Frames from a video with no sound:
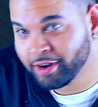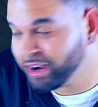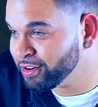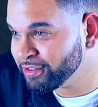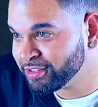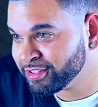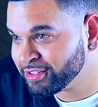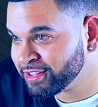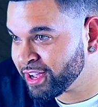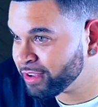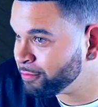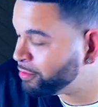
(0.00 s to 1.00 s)
Raiders,
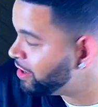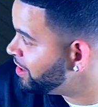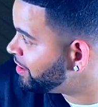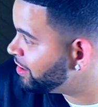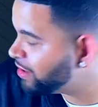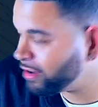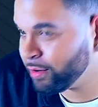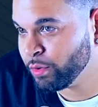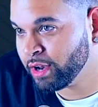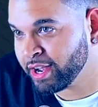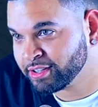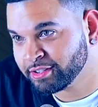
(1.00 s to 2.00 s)
second pick,
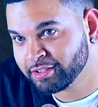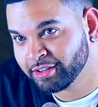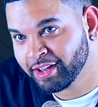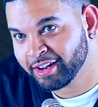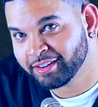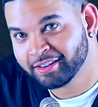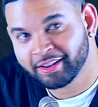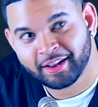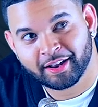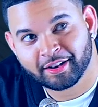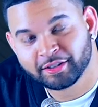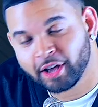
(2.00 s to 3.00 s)
would like to select
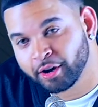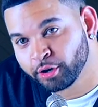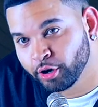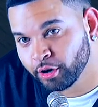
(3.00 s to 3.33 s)
Todd